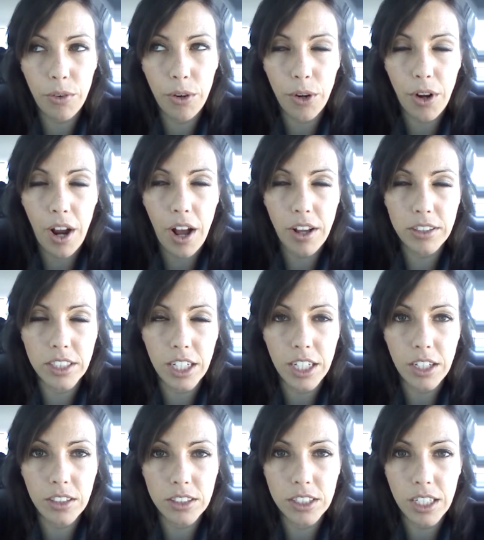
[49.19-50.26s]
or I'll tell
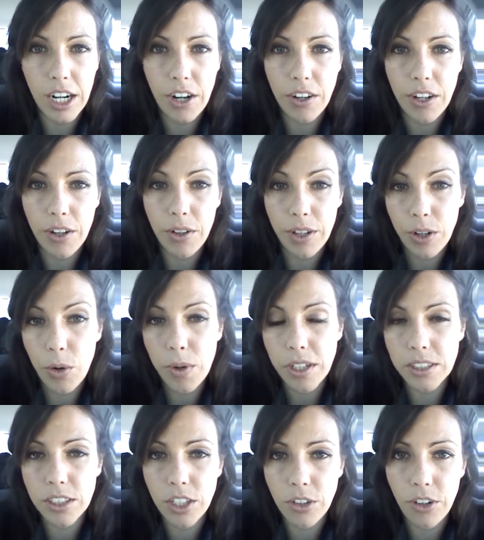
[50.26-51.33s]
you a scenario, like going
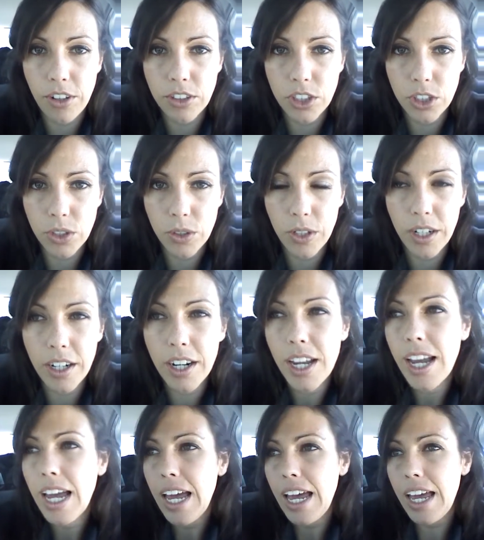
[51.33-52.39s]
into the grocery store.
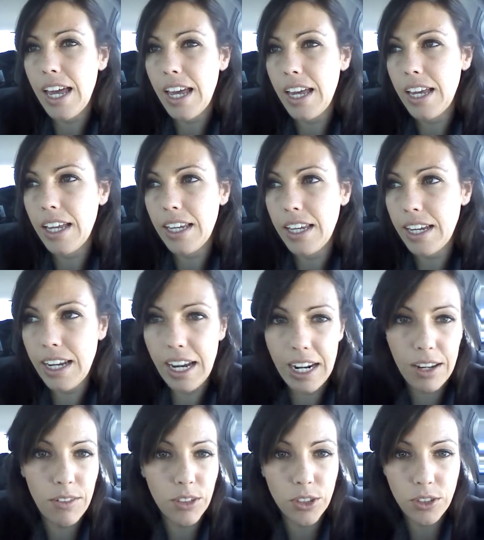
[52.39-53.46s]
He can't
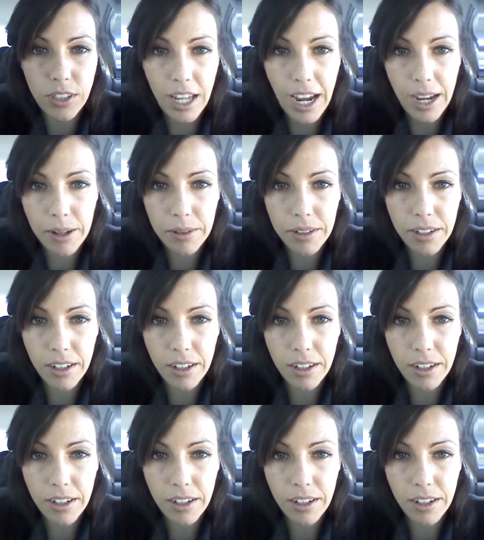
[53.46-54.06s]
even do that.